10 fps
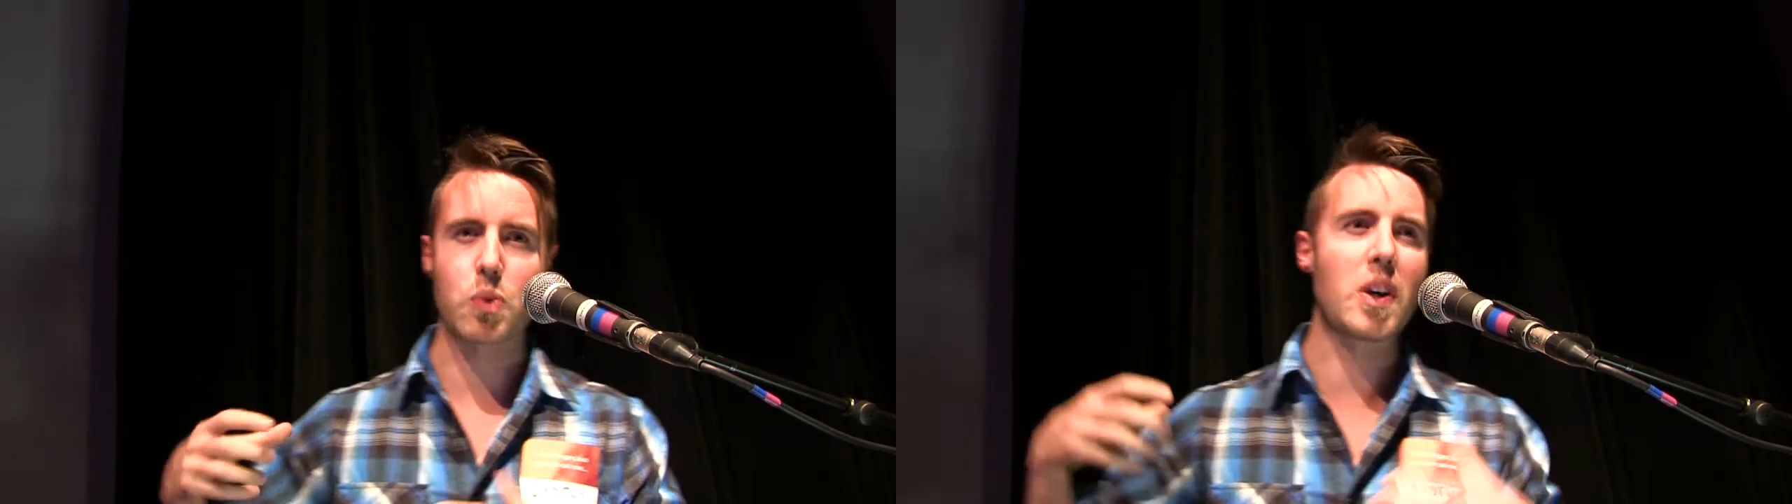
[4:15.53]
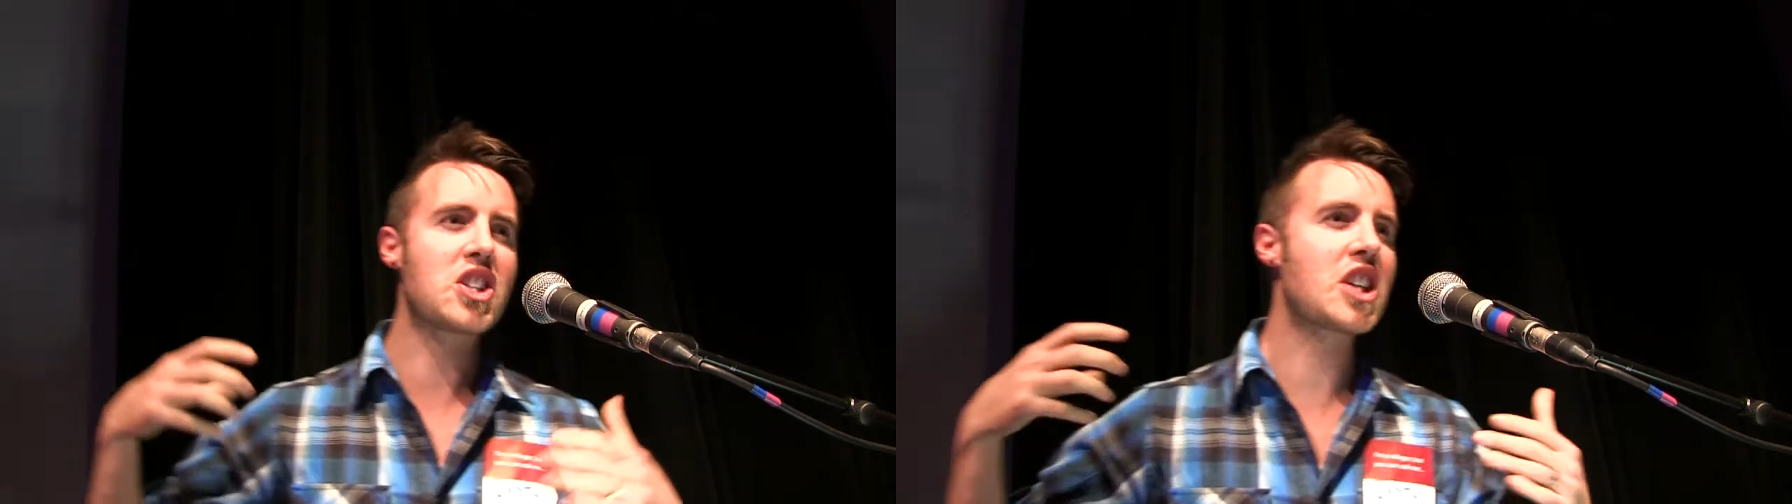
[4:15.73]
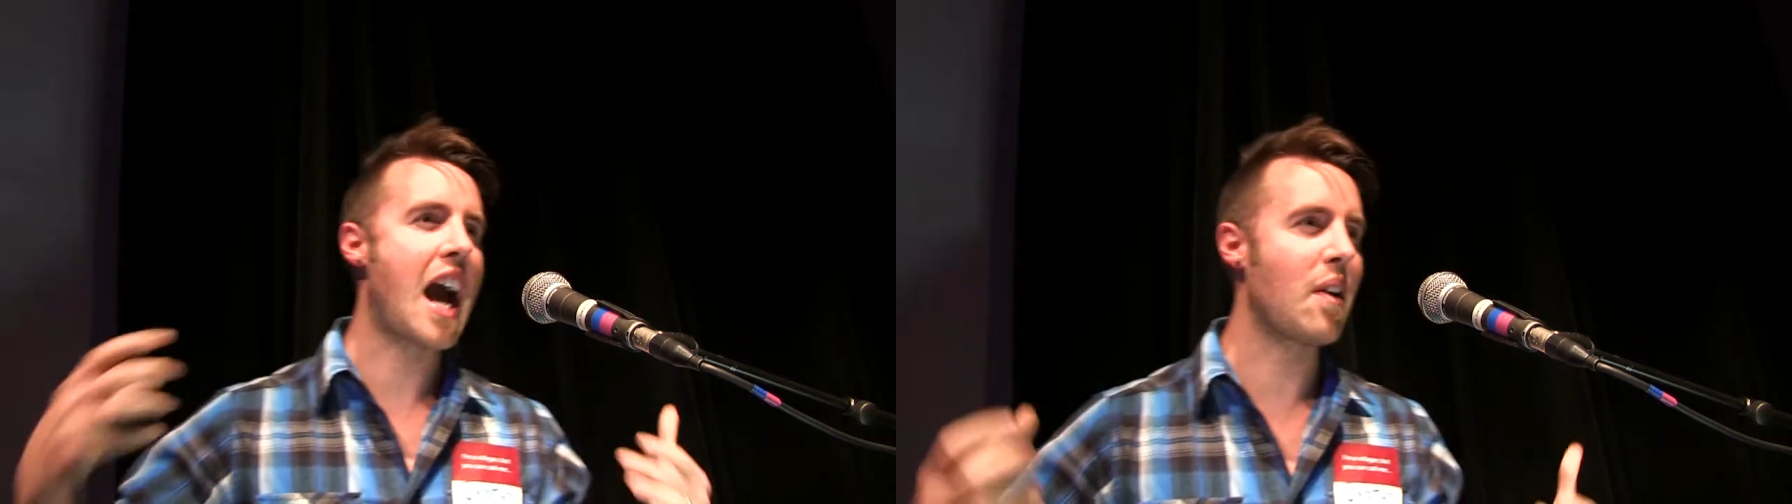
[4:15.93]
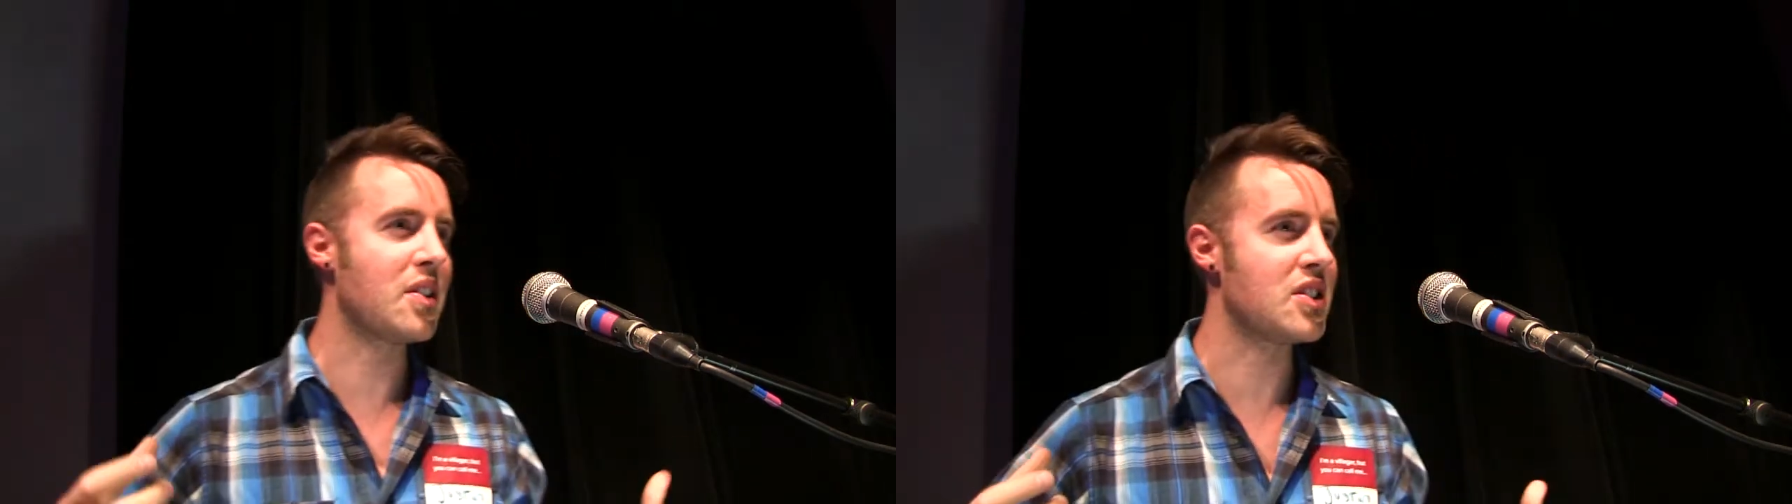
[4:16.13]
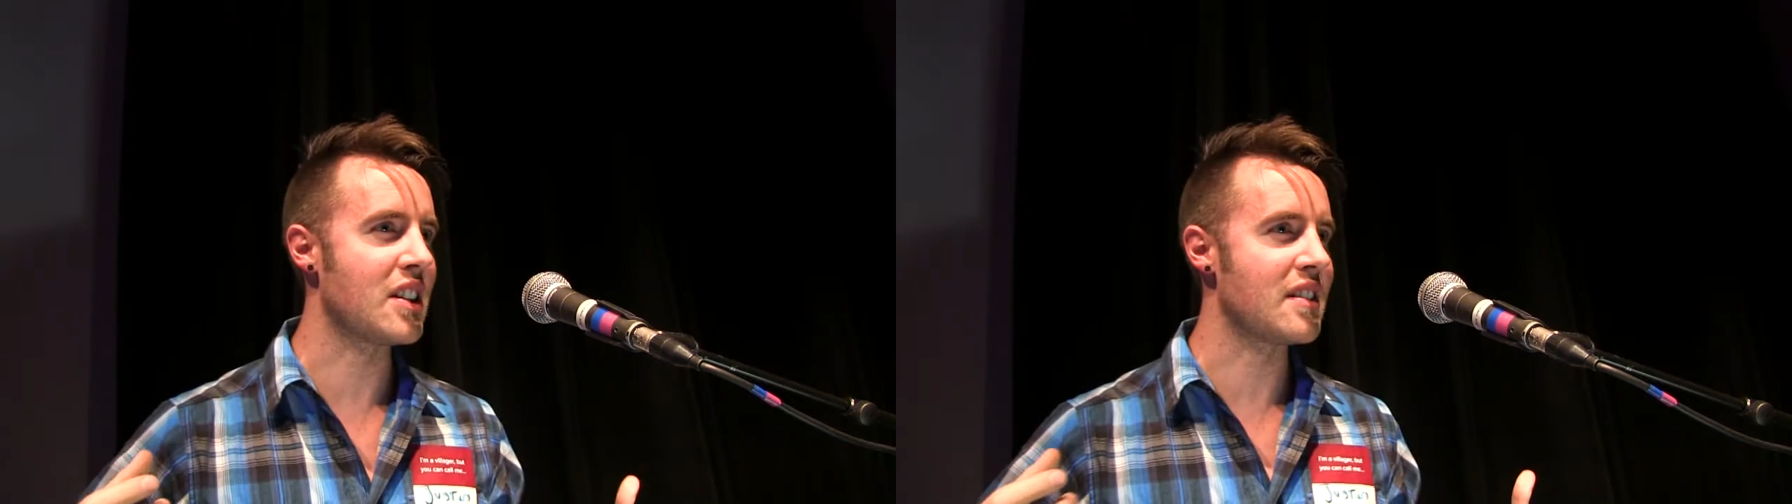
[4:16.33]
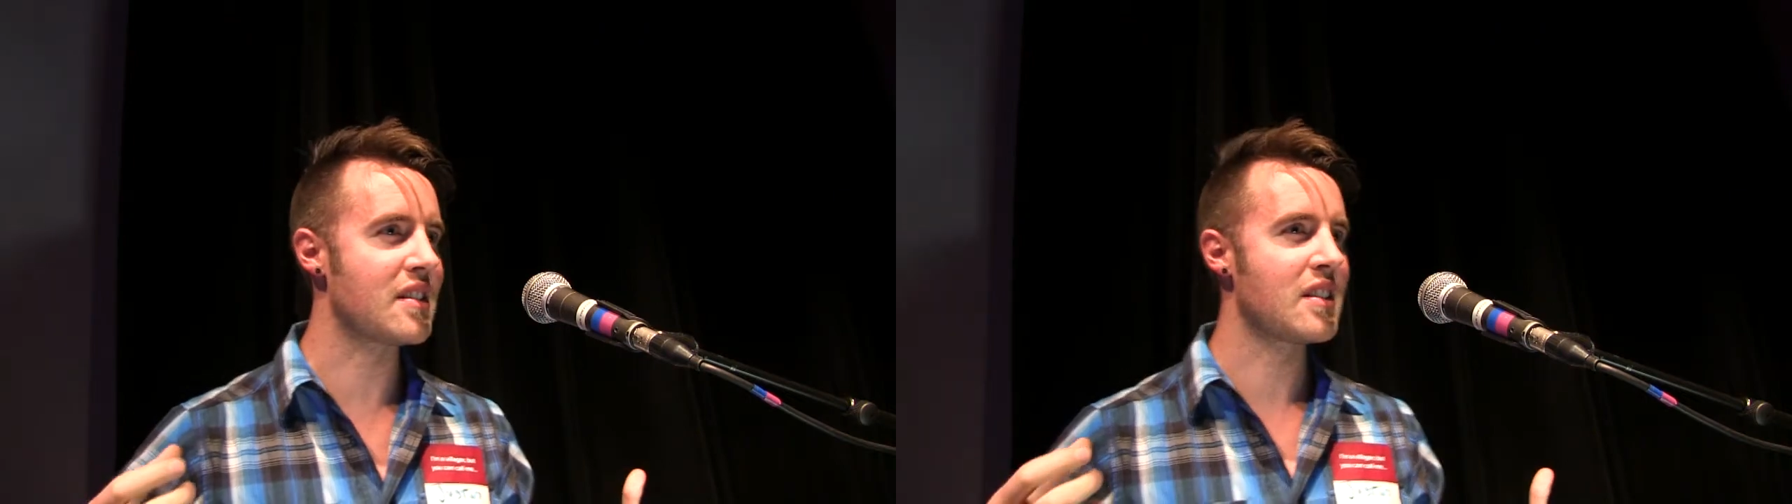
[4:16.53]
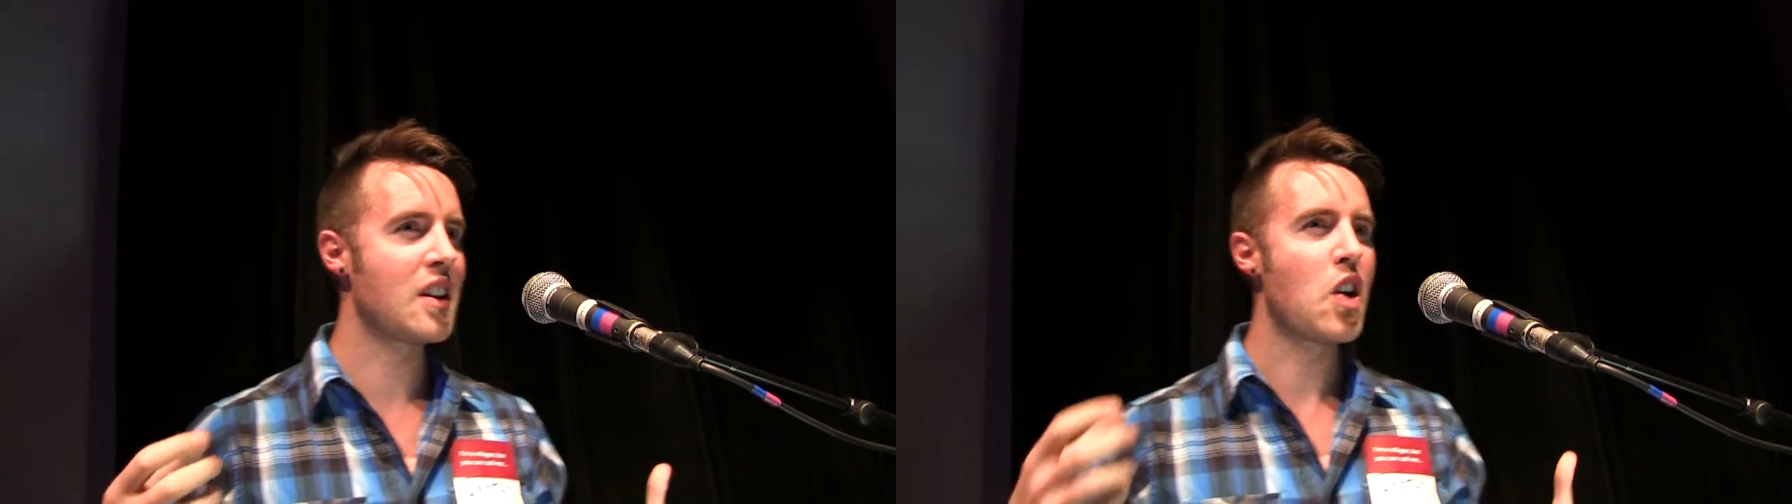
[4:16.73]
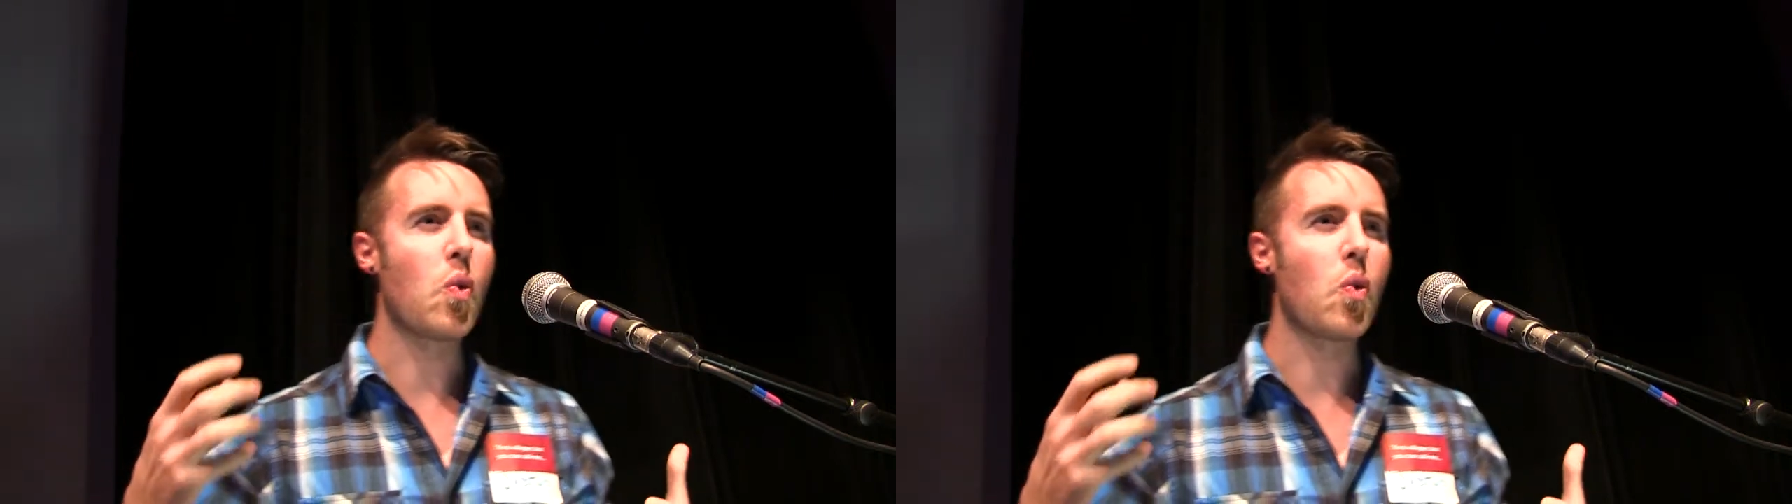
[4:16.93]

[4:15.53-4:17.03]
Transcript: what challenges,